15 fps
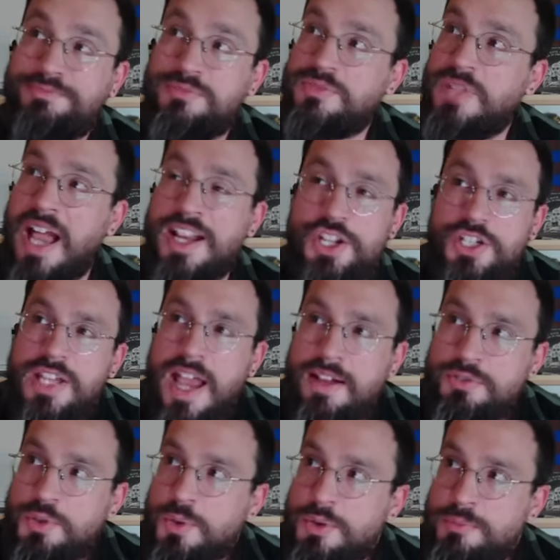I just
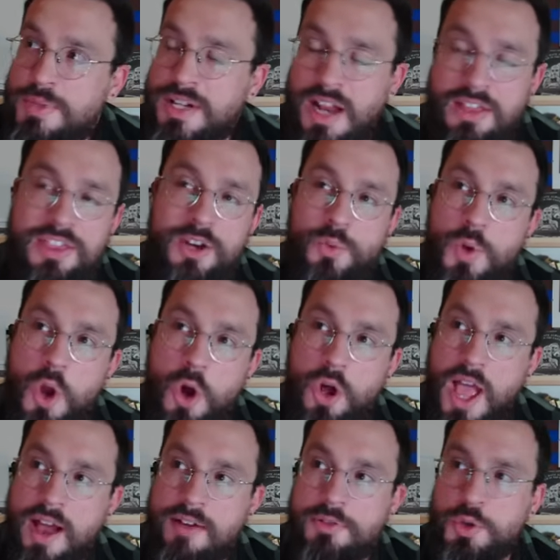have to admit, I think we all
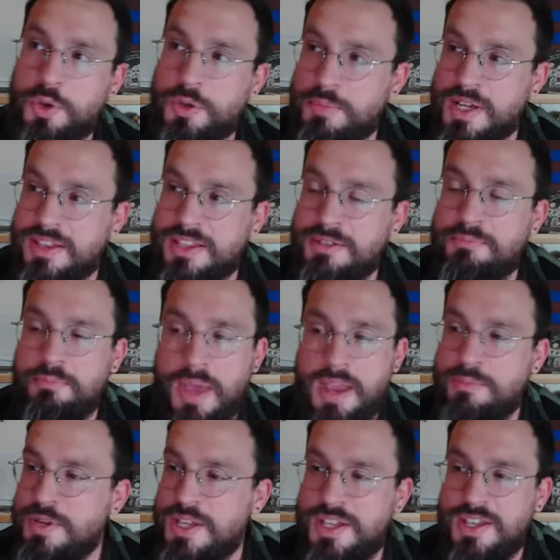have to admit that
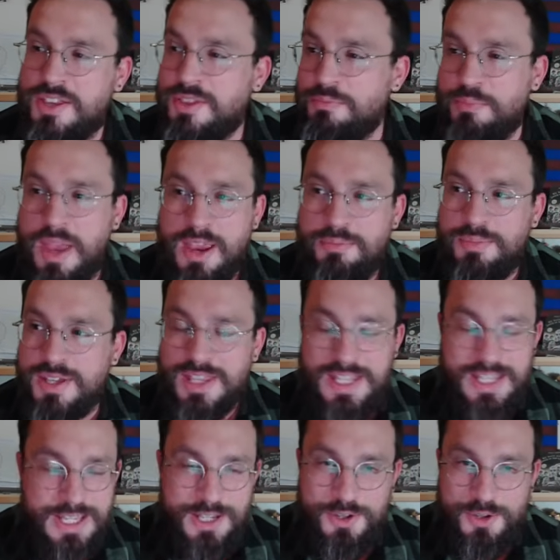maybe
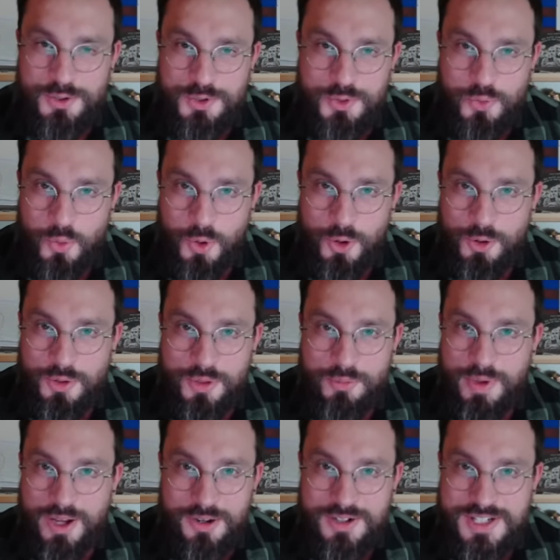the Eagles were the
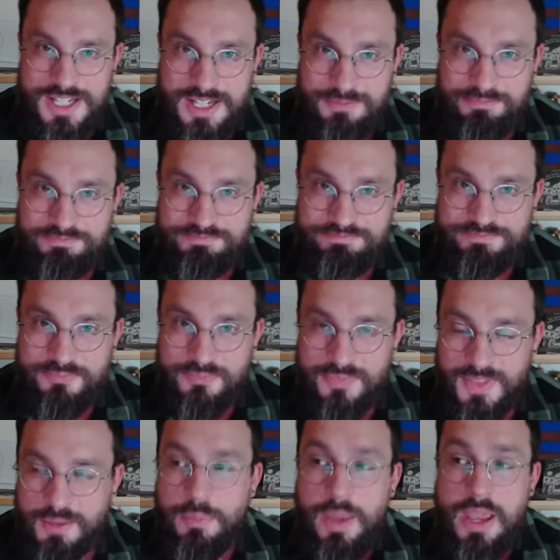better team.
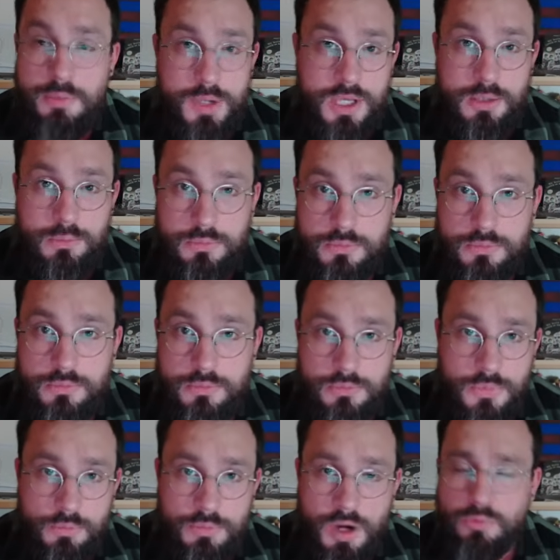Maybe.
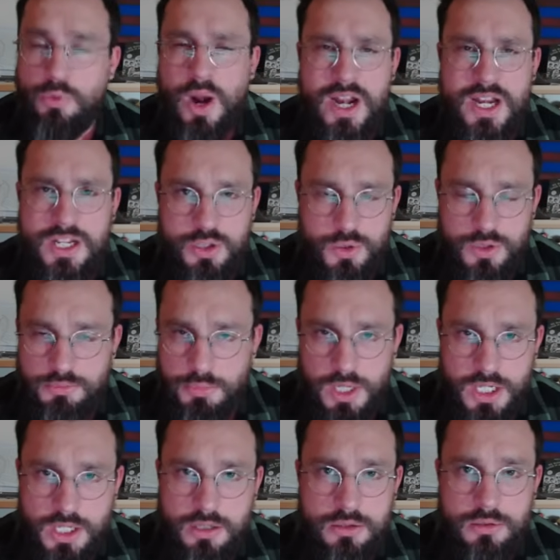I'm not ready to admit
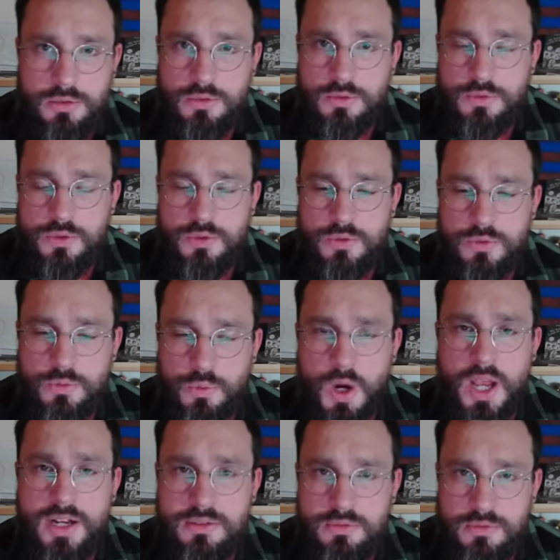it,
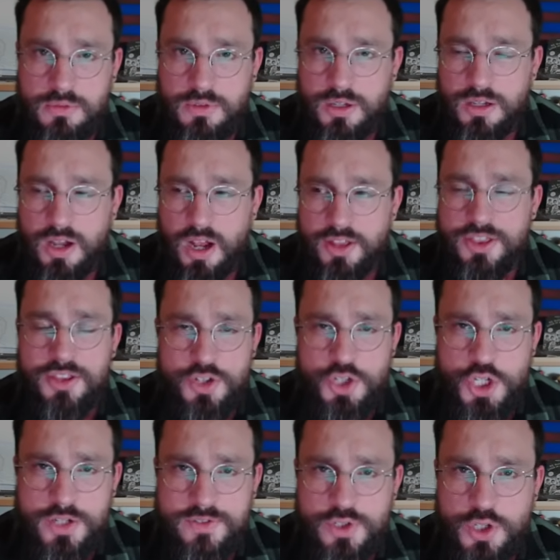right? I think the
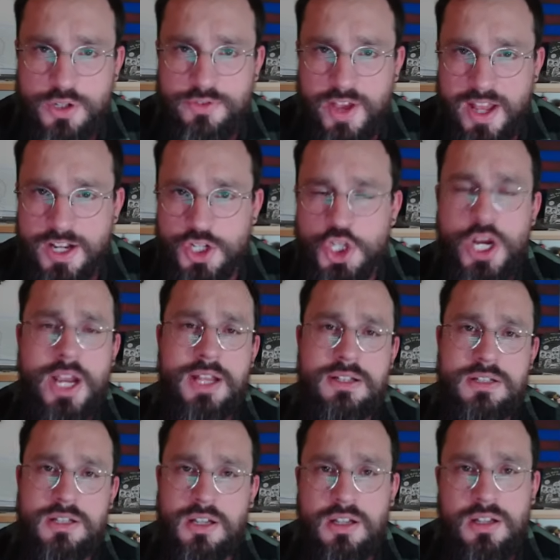Chiefs could have had a
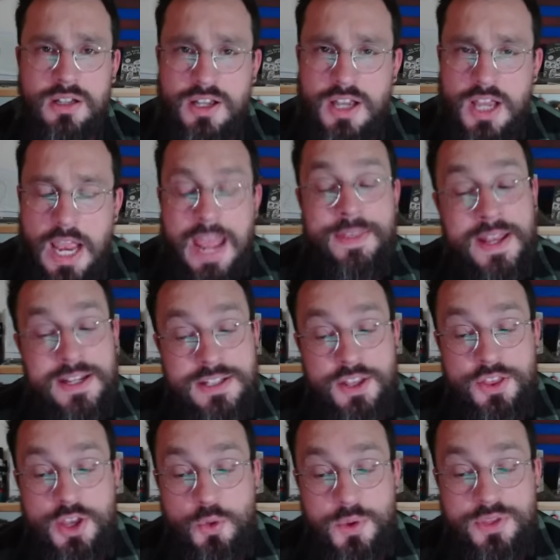chance. And that's the
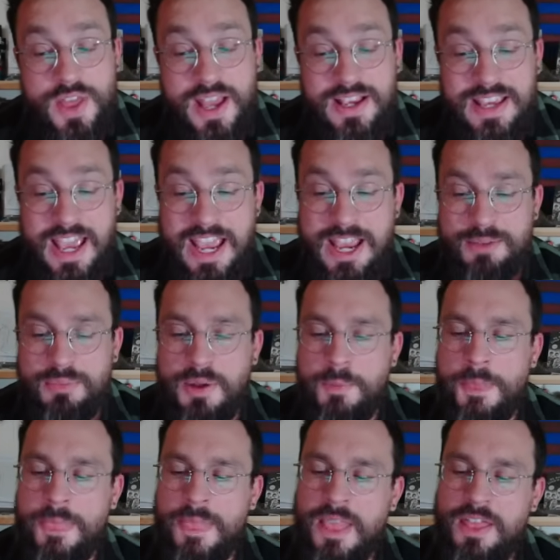thing with that game.
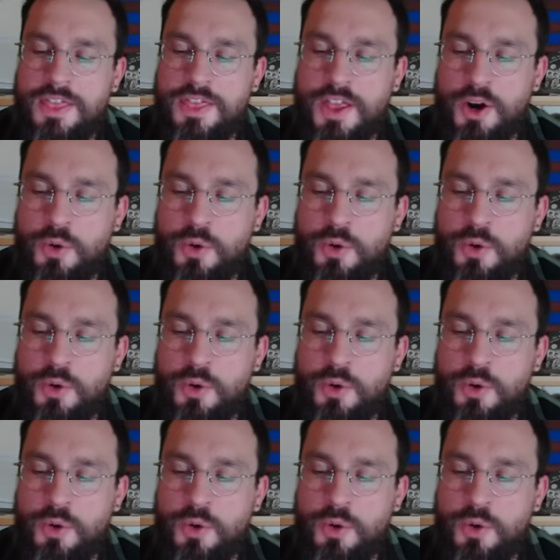There